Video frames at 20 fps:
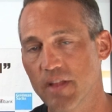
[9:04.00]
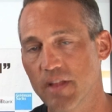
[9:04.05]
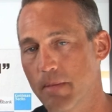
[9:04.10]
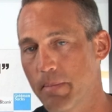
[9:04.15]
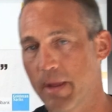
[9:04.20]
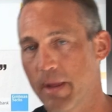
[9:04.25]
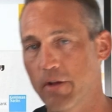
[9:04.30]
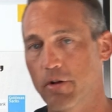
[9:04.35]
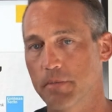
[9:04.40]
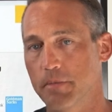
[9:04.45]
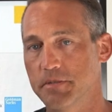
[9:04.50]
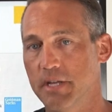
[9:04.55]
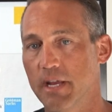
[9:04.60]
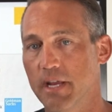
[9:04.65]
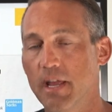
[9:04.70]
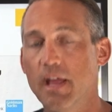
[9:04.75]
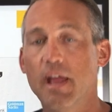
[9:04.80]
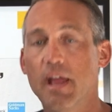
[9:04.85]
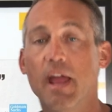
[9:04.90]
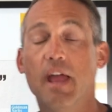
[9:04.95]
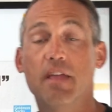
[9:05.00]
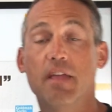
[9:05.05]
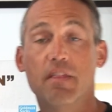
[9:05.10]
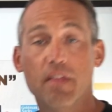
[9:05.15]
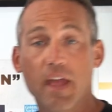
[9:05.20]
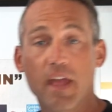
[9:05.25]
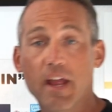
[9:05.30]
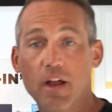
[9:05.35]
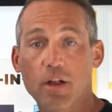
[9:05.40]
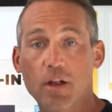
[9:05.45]
that bankruptcy, and
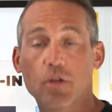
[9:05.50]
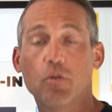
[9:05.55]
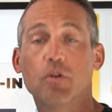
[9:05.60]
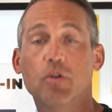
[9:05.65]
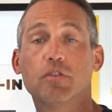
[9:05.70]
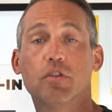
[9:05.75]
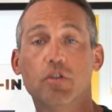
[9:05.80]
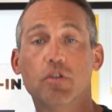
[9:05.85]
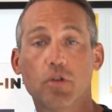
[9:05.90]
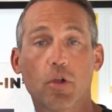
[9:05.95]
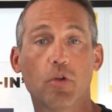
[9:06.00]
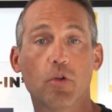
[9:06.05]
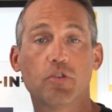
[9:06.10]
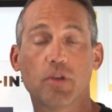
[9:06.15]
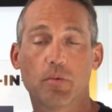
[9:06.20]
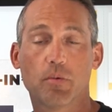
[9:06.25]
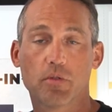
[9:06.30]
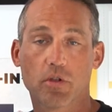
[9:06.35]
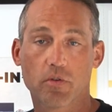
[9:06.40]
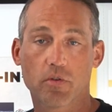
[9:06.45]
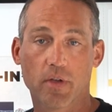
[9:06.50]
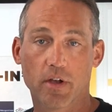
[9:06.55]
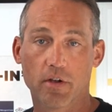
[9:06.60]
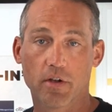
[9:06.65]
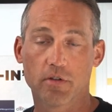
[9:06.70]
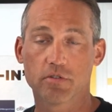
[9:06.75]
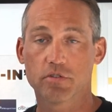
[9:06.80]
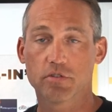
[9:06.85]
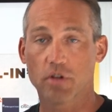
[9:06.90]
they are going to negotiate with their creditors.